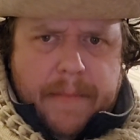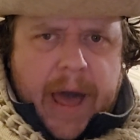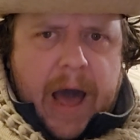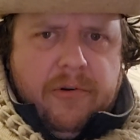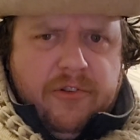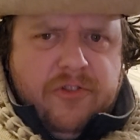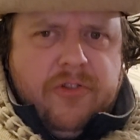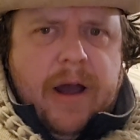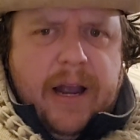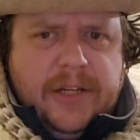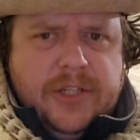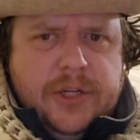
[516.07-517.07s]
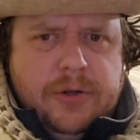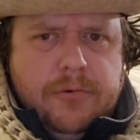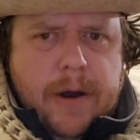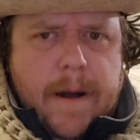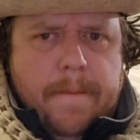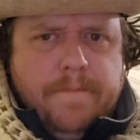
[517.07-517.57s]
was trying
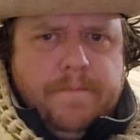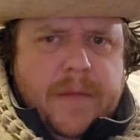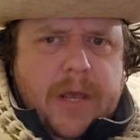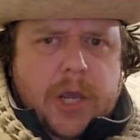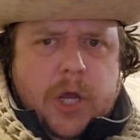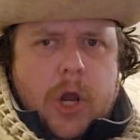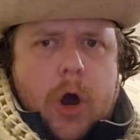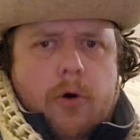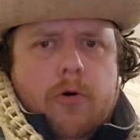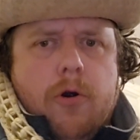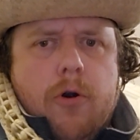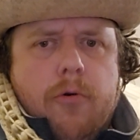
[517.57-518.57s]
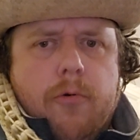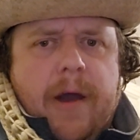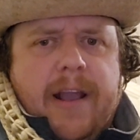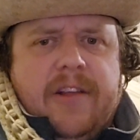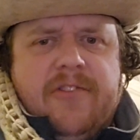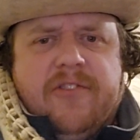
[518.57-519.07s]
to,
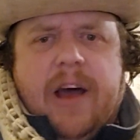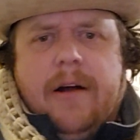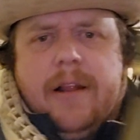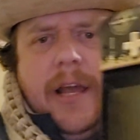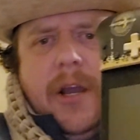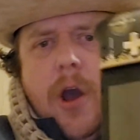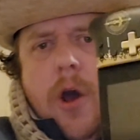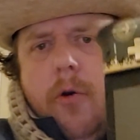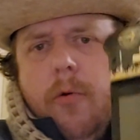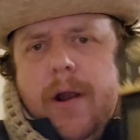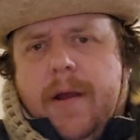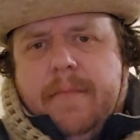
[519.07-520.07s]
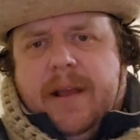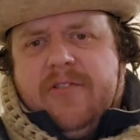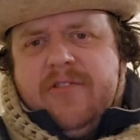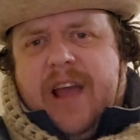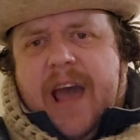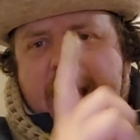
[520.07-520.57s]
reconcile like what it
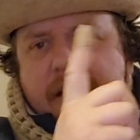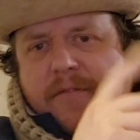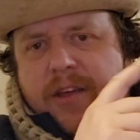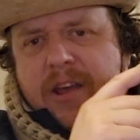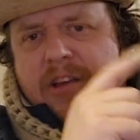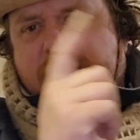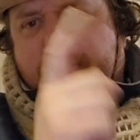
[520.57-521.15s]
means to have this,